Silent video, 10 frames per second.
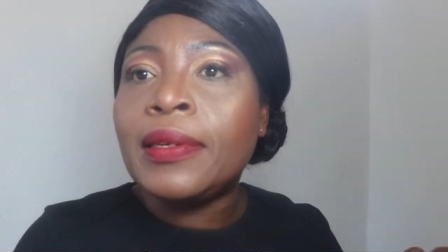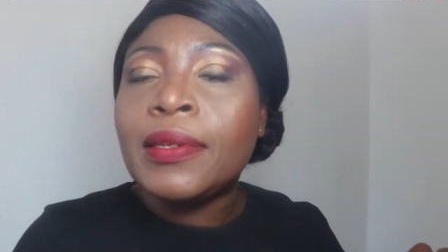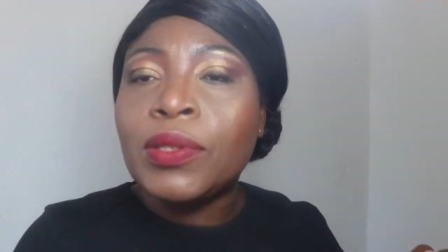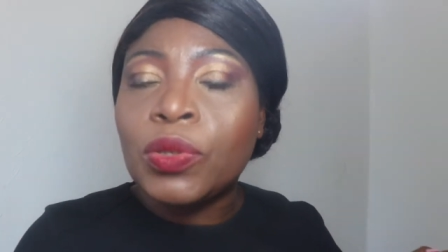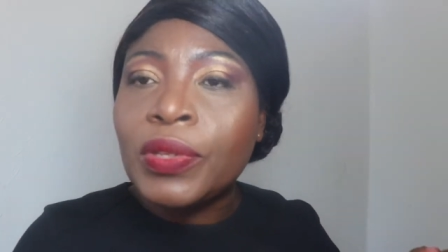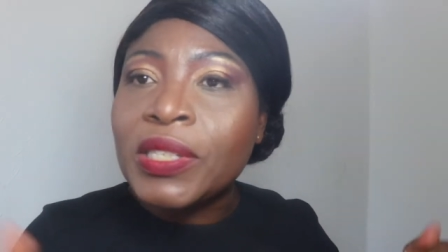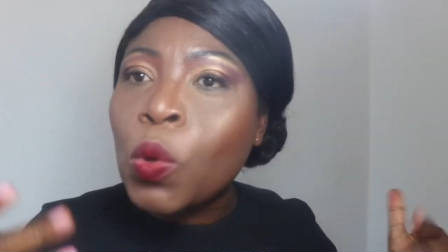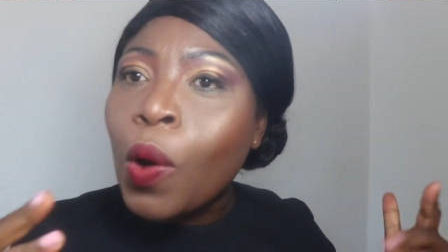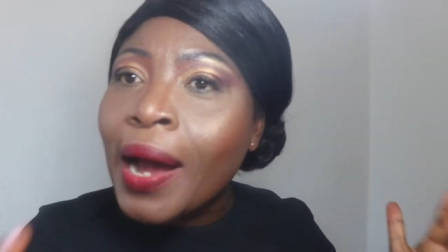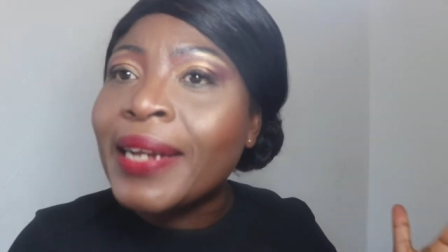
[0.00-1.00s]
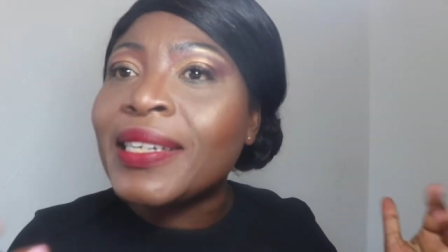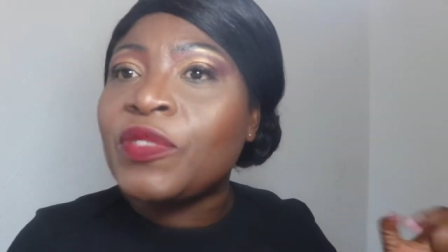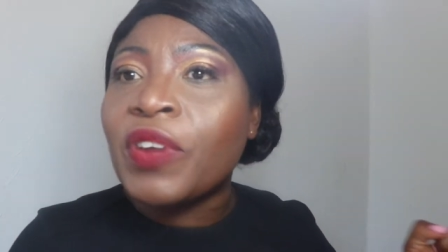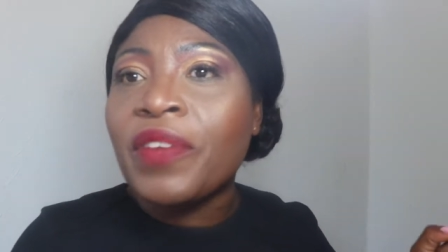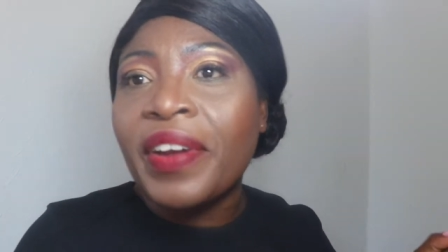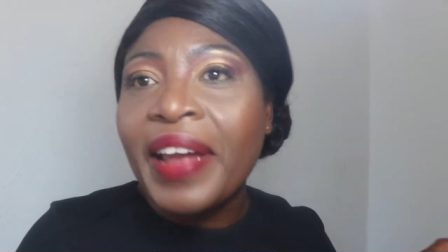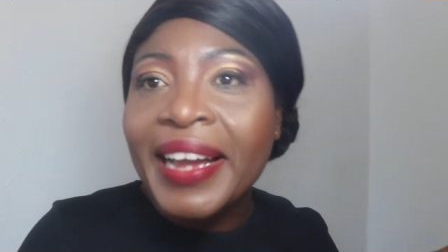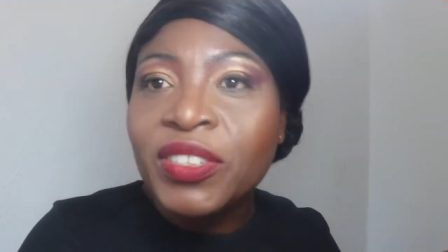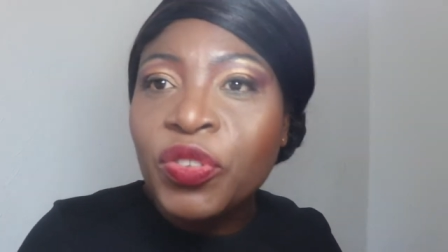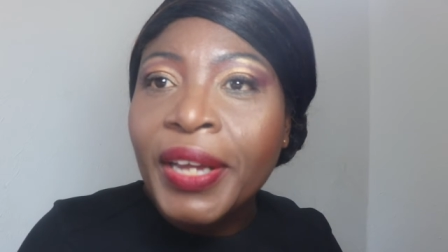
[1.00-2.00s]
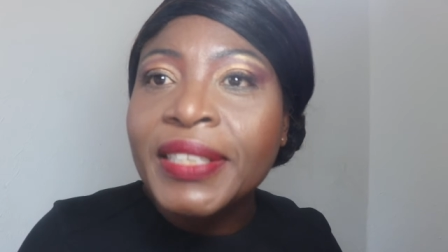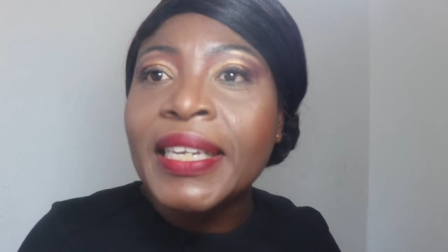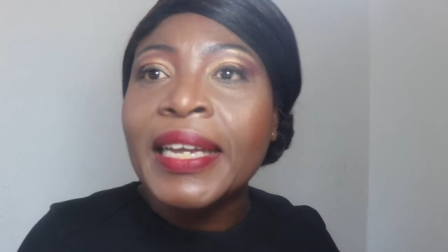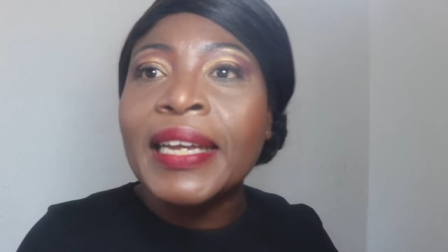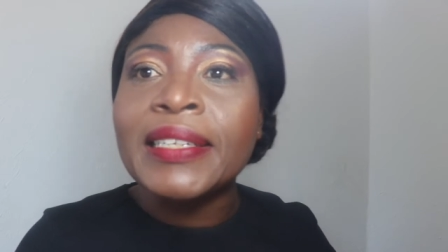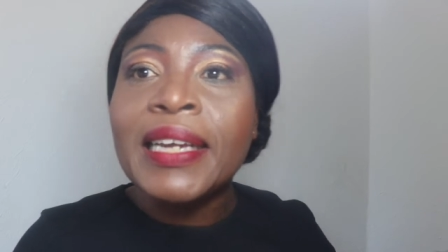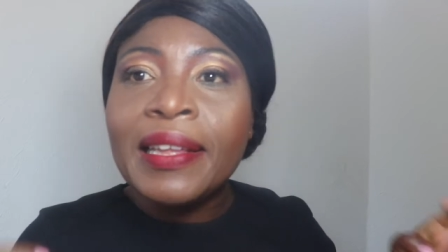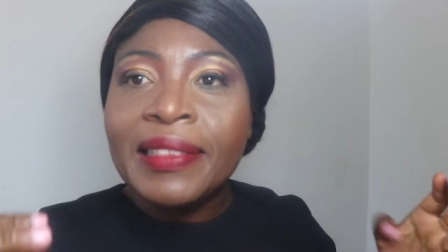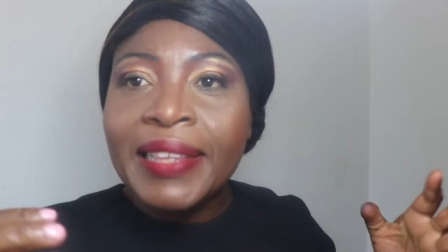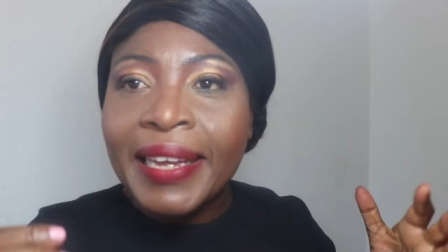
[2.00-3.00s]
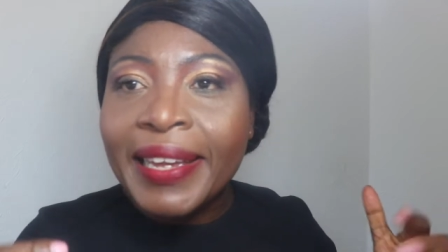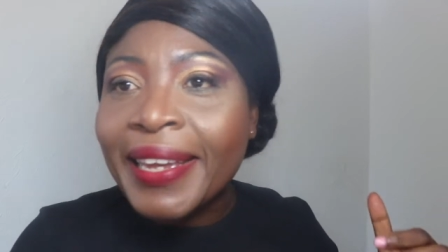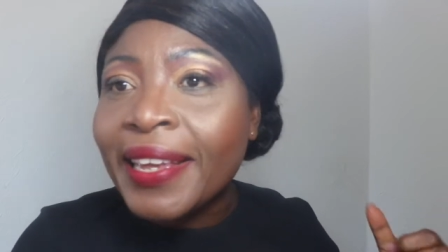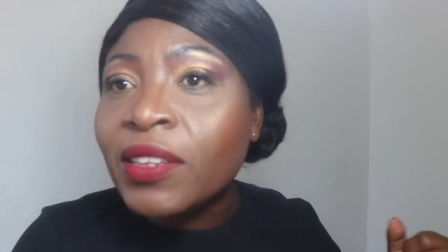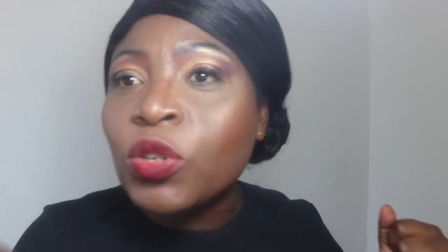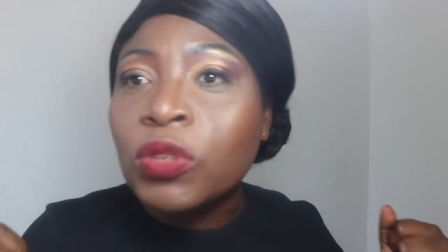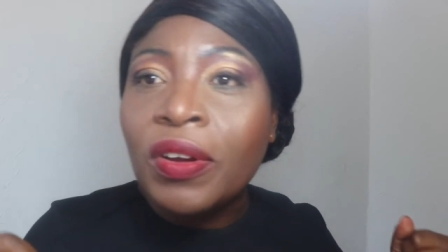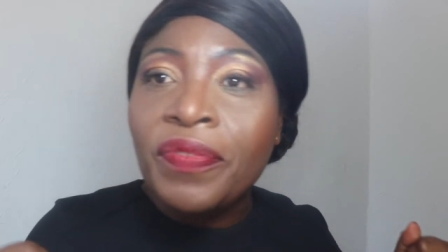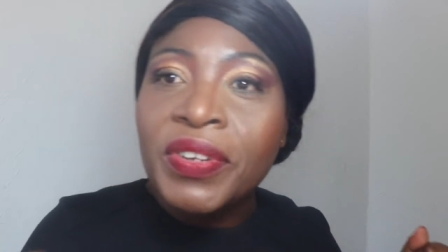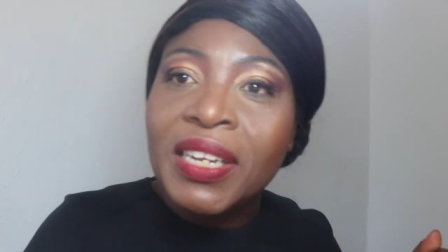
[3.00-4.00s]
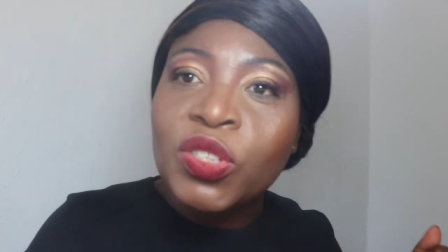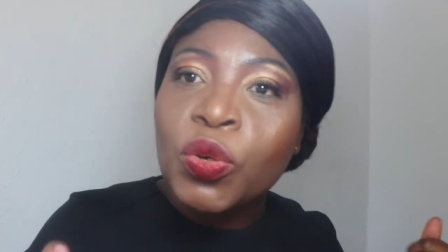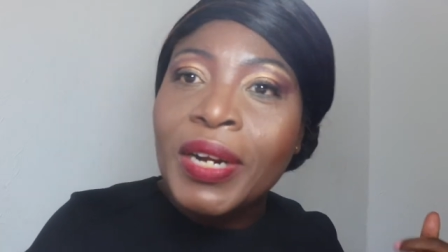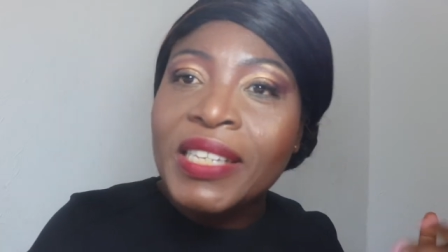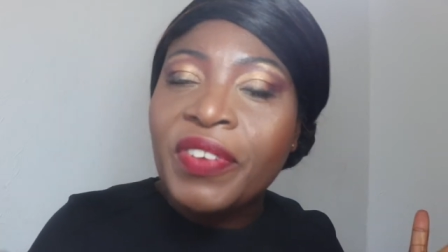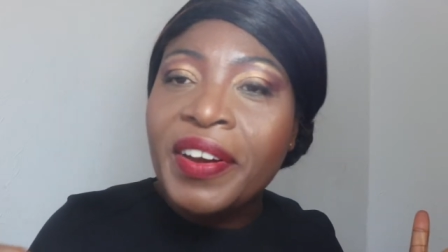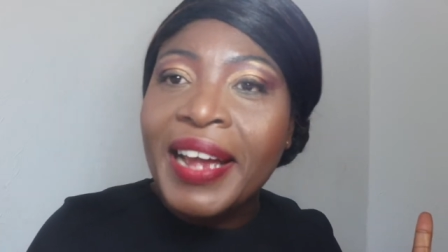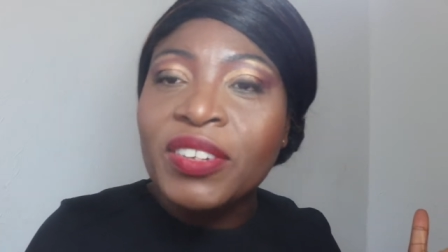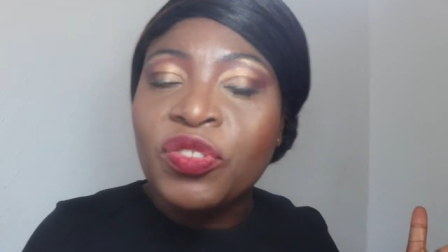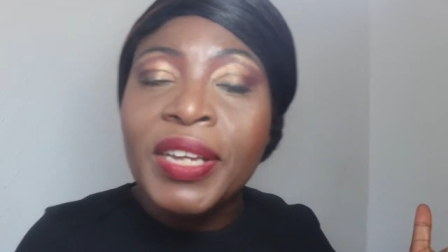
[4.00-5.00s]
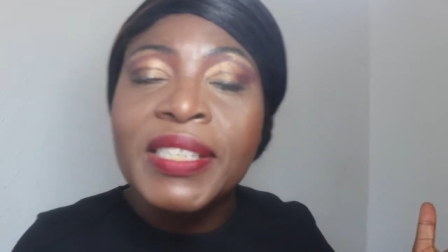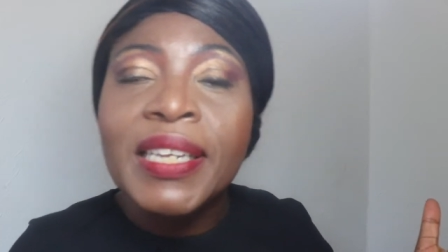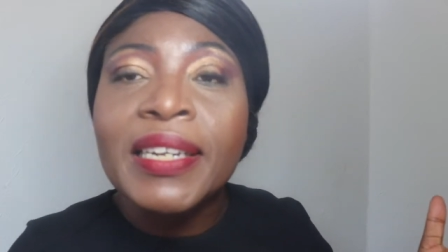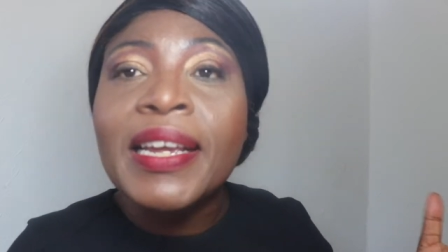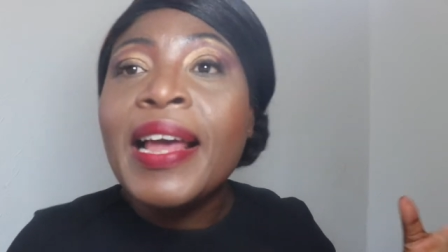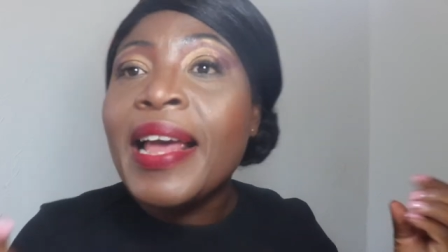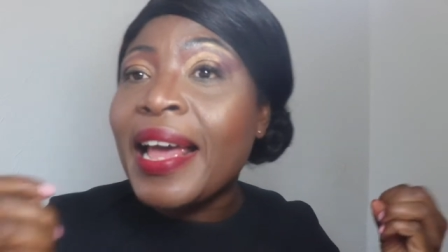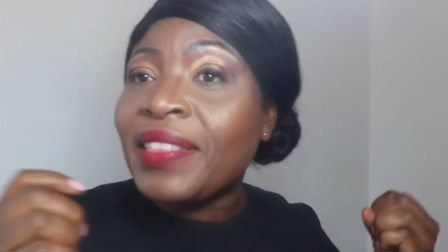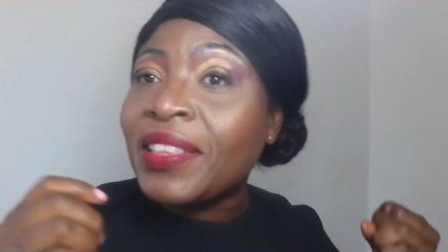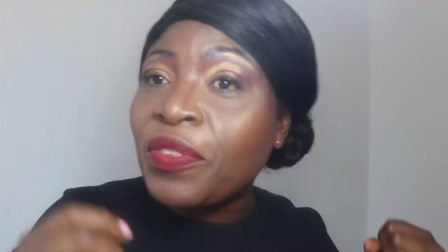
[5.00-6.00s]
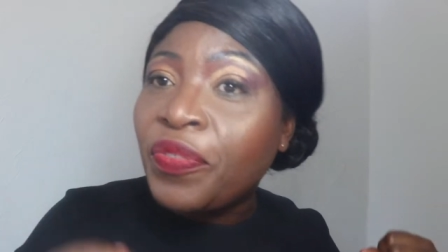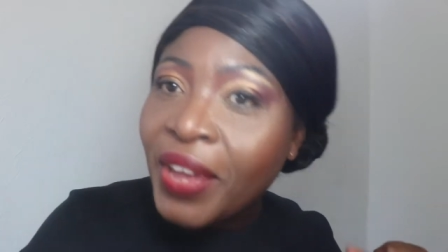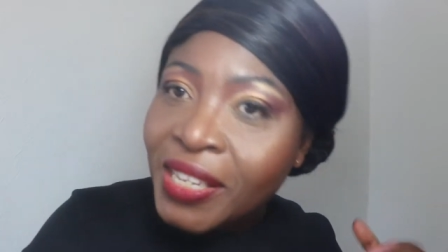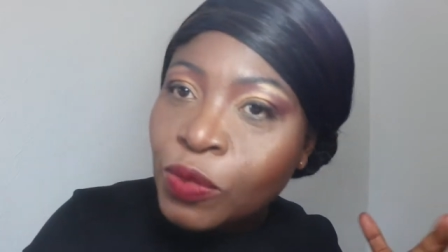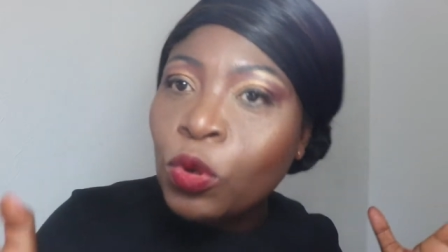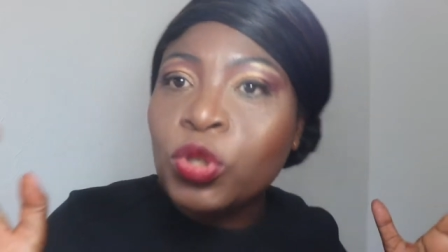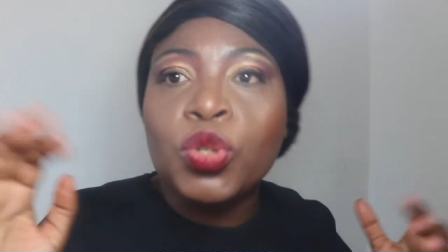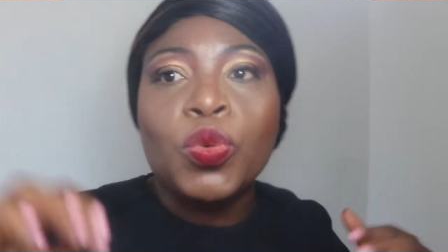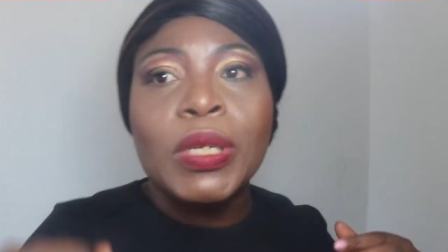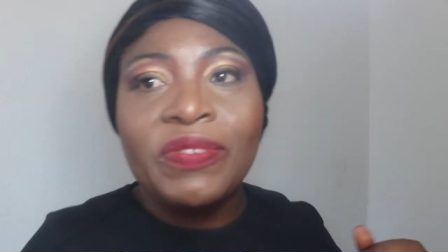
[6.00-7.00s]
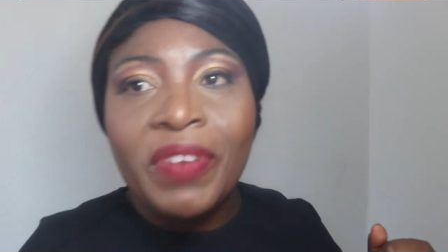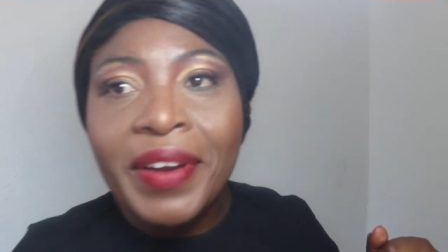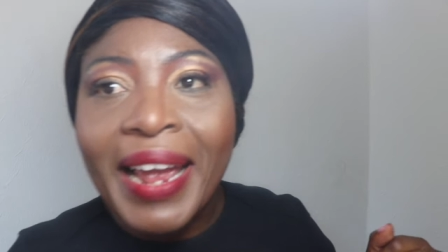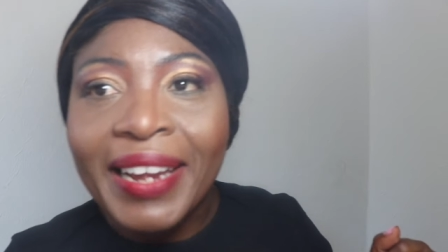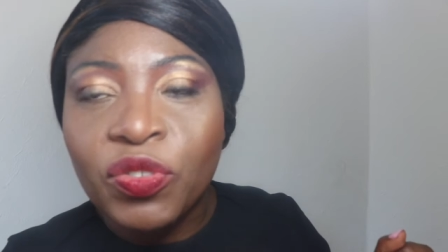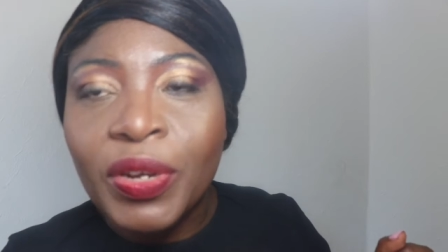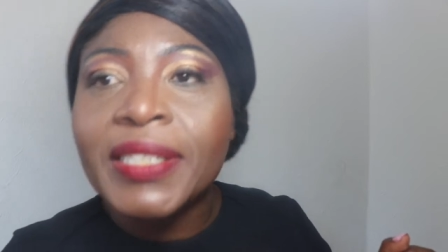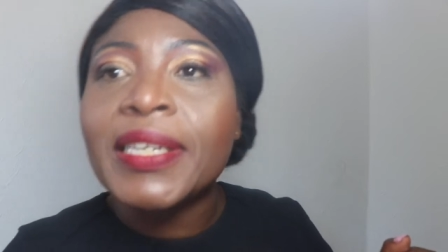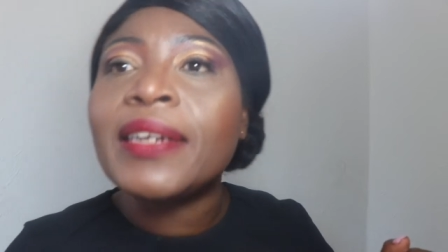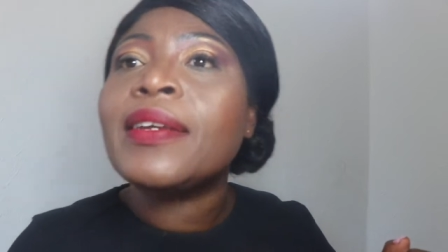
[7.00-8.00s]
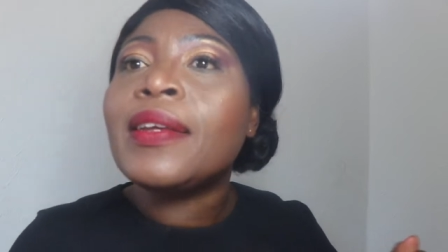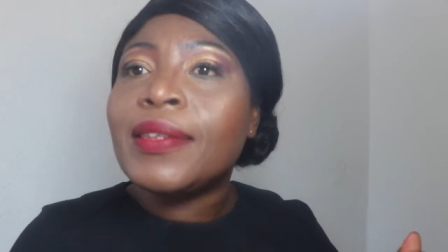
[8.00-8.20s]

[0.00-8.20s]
so the squalene is very very hydrating the Kiehl's ultra facial toner is very hydrating and then the face wash too is very hydrating